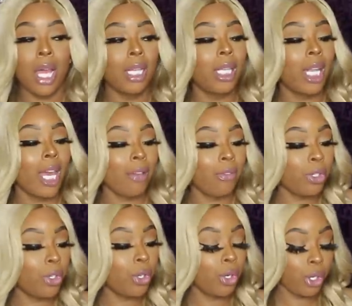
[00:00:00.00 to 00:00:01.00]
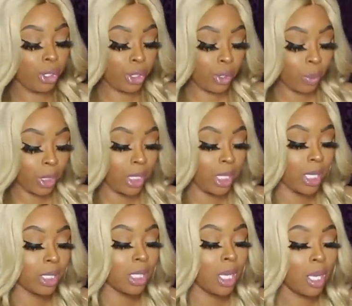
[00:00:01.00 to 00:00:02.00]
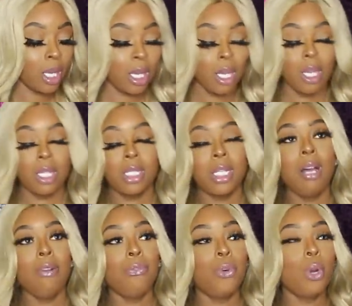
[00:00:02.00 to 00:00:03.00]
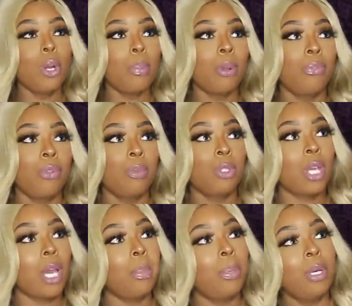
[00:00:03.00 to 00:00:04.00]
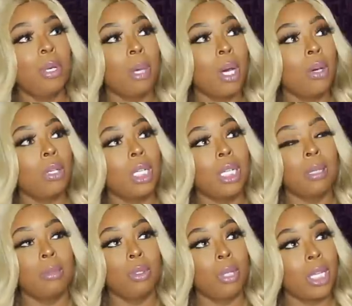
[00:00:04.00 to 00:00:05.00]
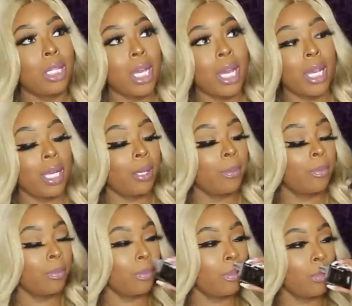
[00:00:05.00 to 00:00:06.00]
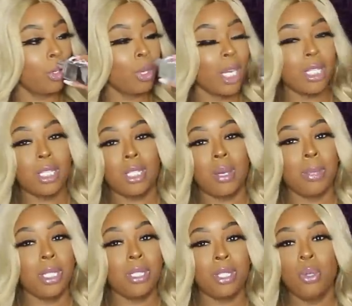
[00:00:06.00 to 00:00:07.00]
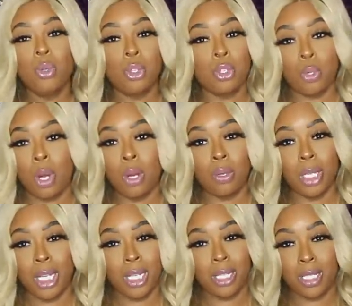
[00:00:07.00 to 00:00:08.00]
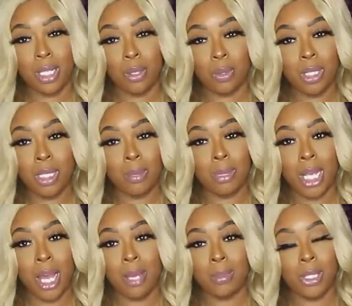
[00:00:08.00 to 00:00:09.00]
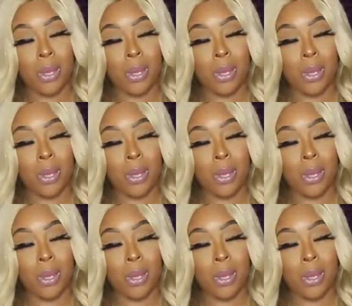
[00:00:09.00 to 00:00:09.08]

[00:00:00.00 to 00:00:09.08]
Lavender sweet, because Tom Ford perfumes, you got to put them on and let them do their thing. Or they just going to be too strong and etc. sometimes.